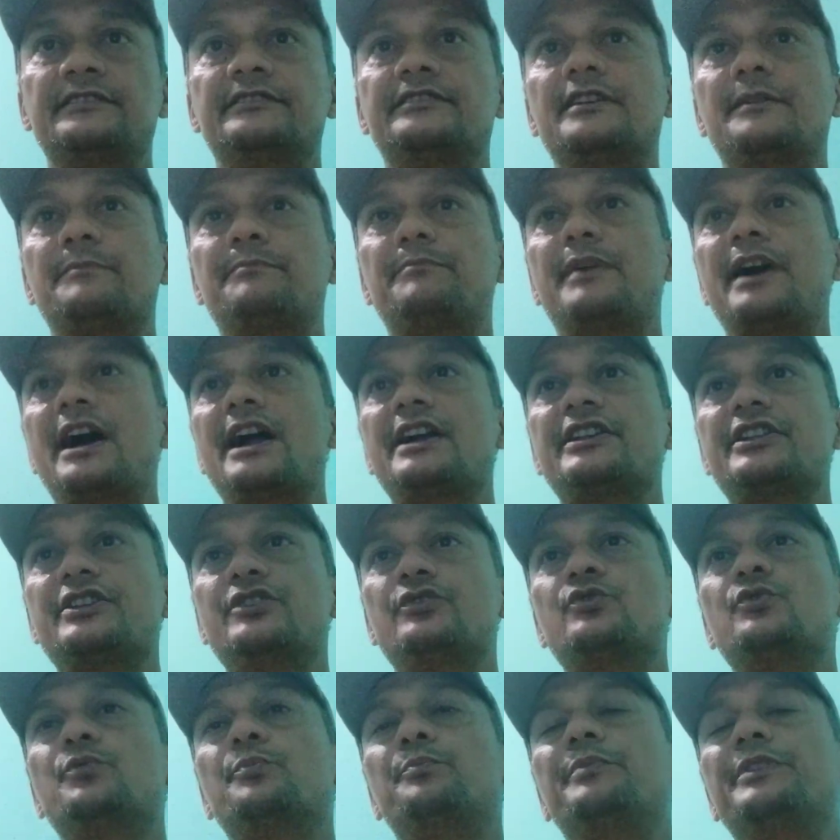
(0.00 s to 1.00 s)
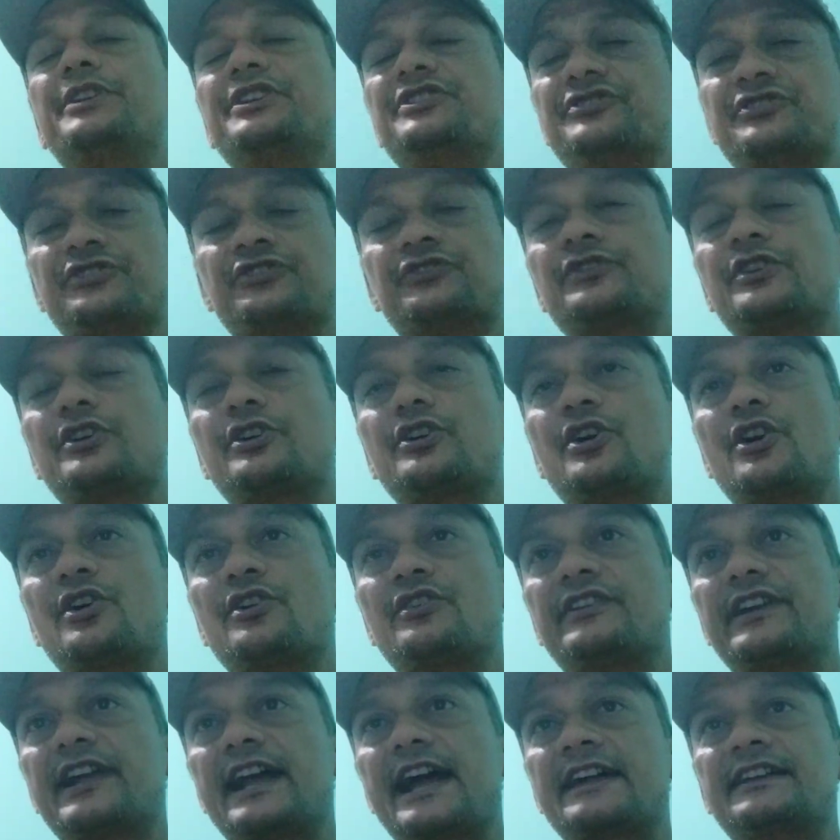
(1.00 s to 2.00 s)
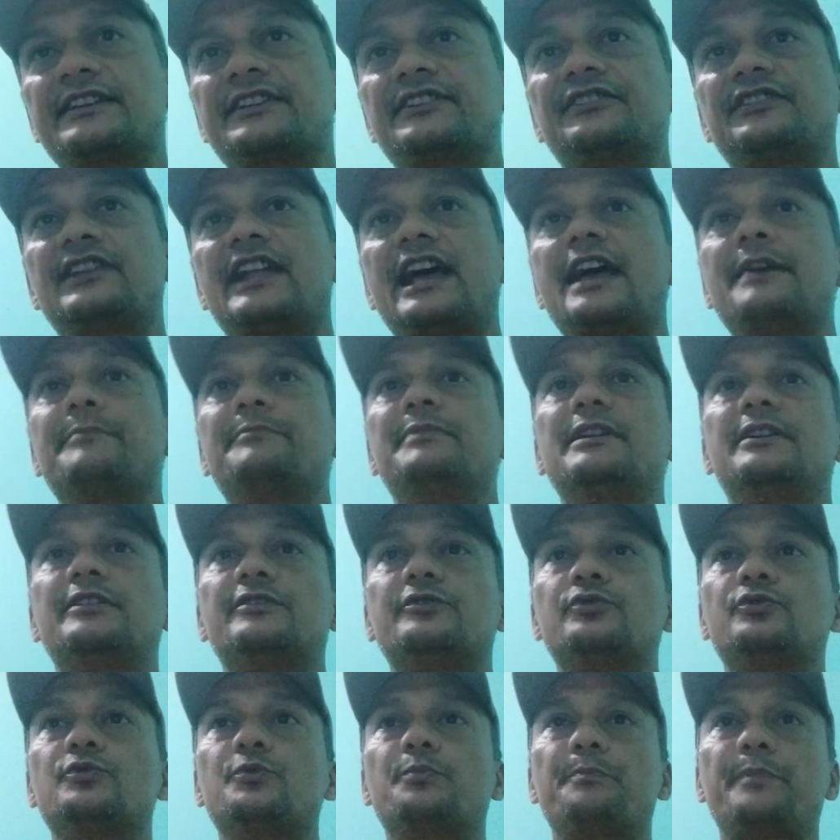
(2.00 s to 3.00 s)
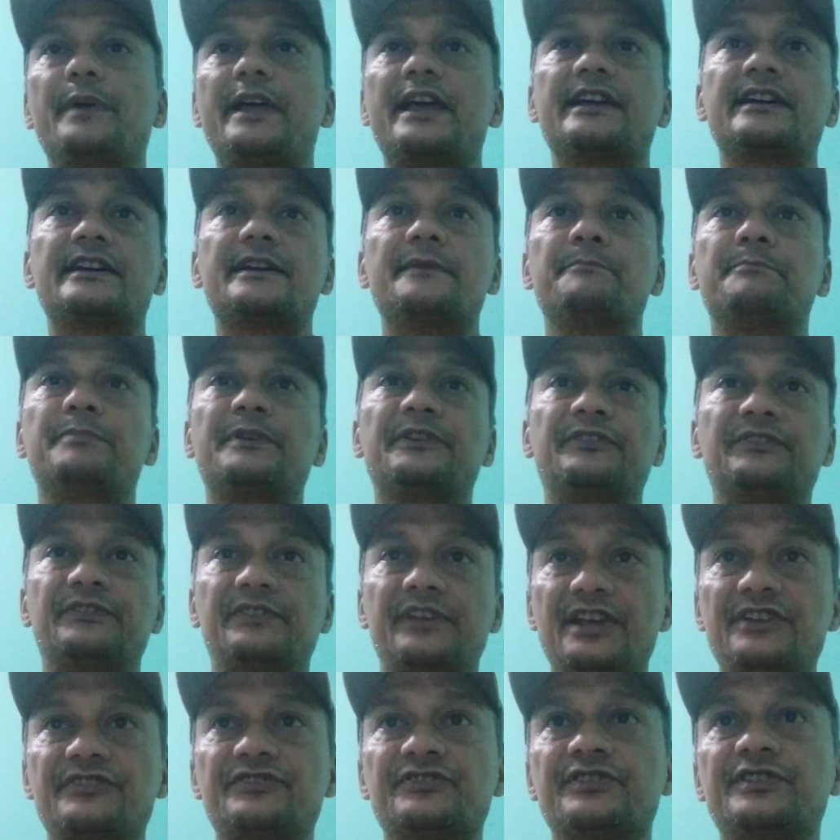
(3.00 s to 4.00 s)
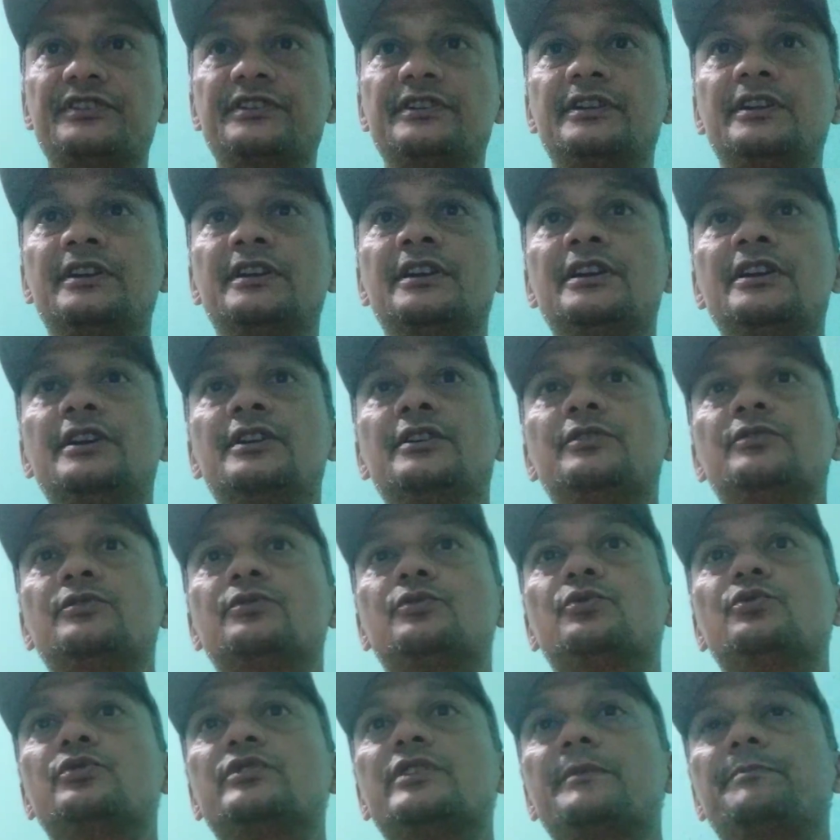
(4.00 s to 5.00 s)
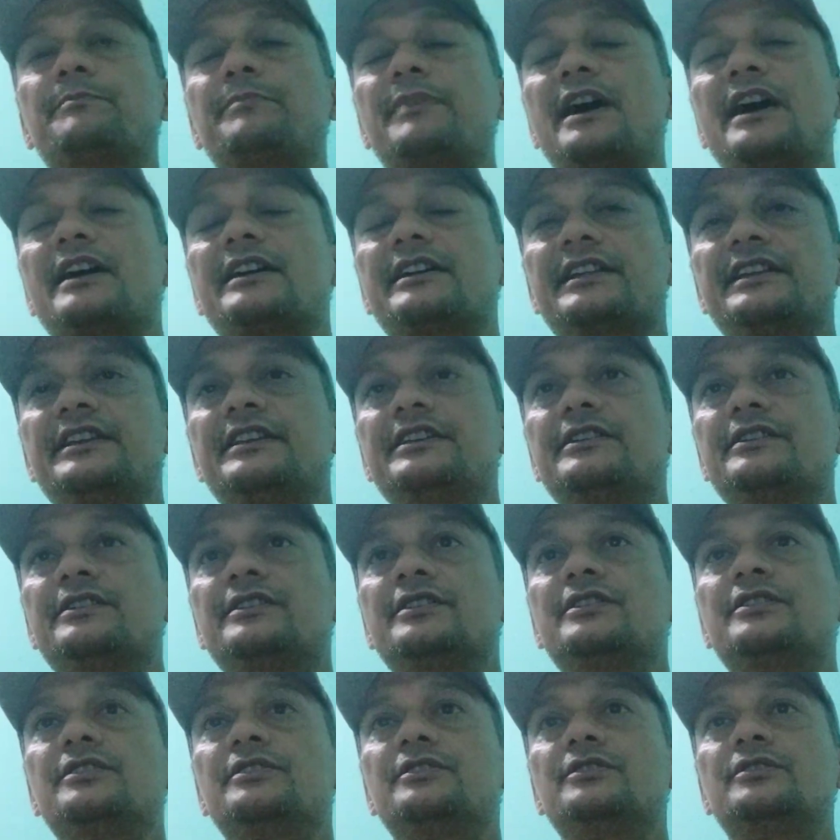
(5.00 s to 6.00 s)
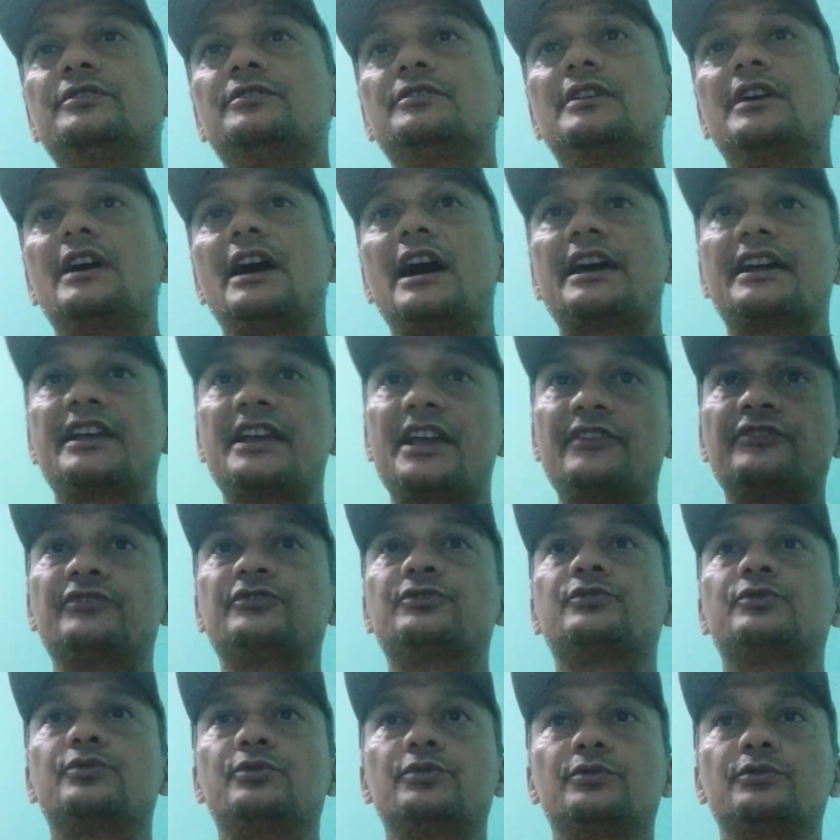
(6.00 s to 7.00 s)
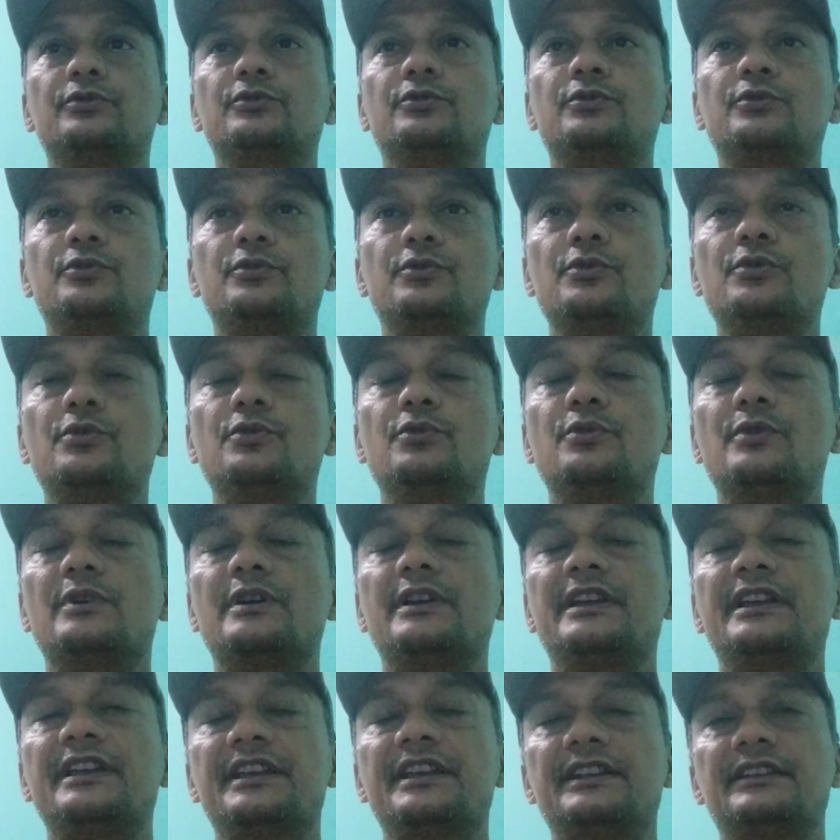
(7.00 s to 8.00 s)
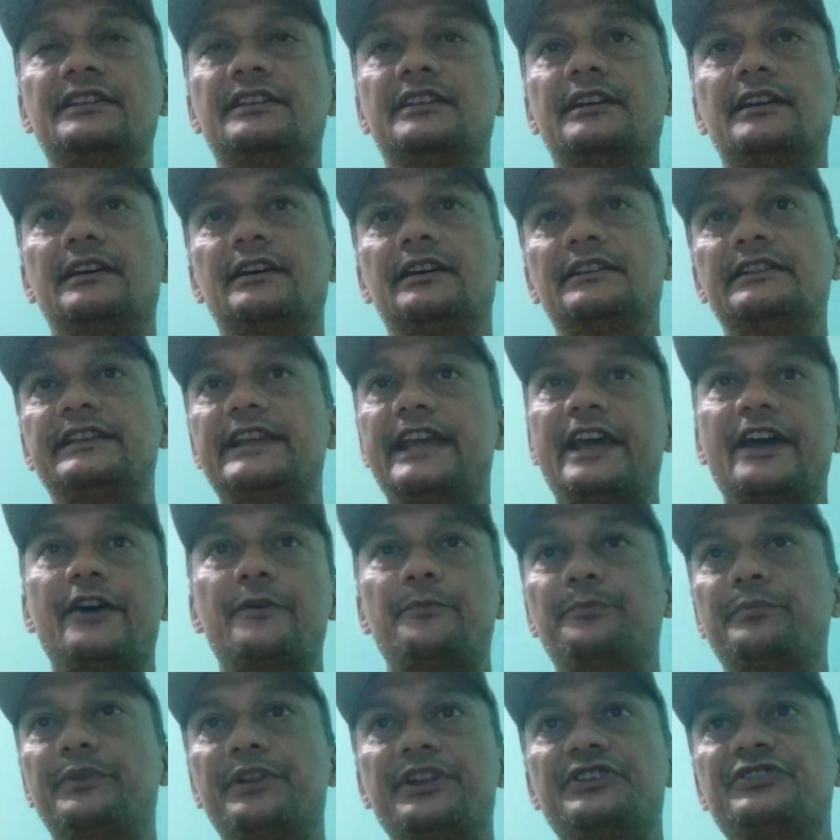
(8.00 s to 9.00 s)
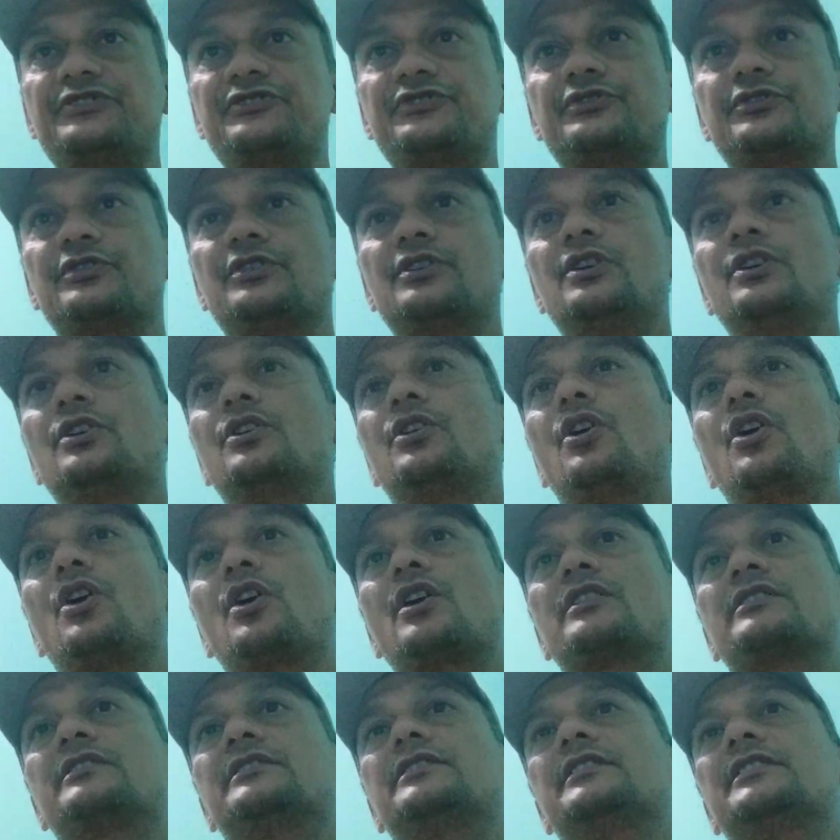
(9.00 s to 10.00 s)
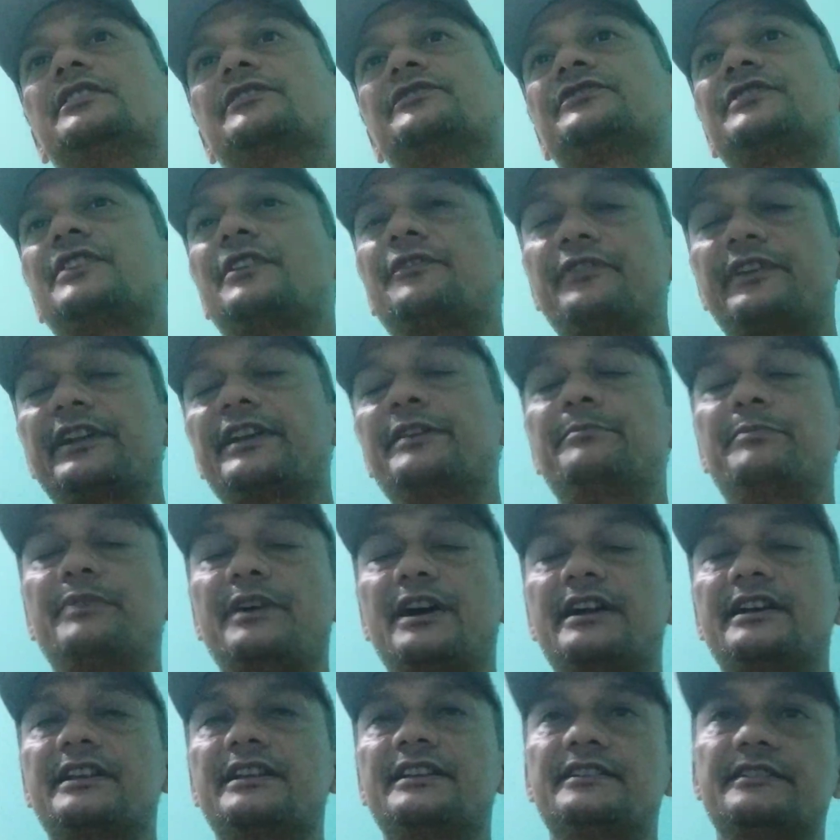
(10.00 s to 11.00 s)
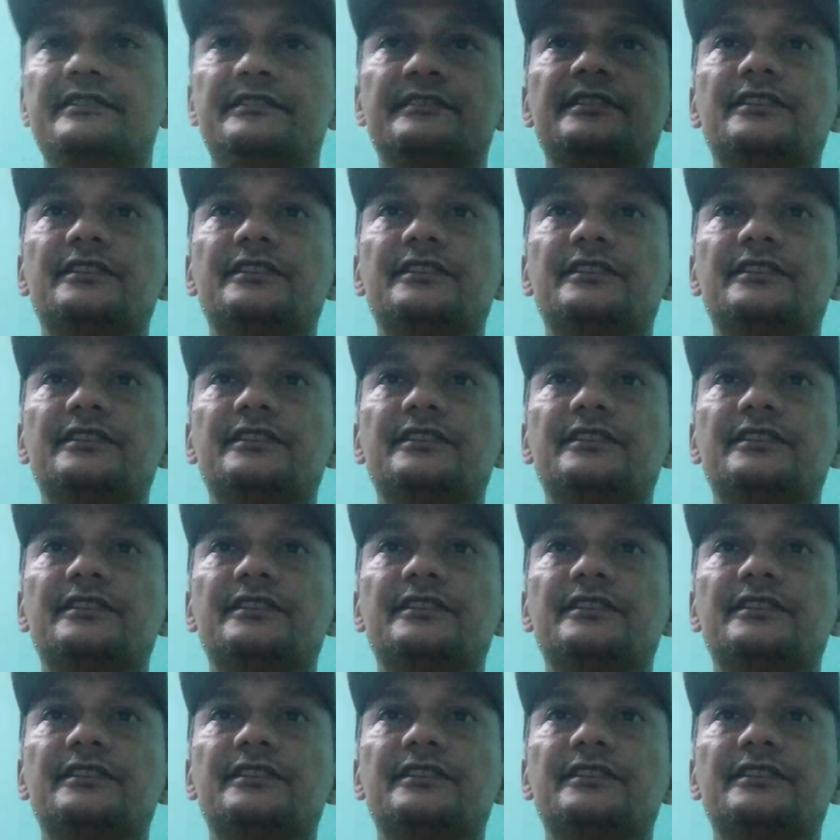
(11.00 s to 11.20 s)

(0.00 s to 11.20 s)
The party who breaches the contract is liable to pay compensation to the party against who they have breached, or the suffering party.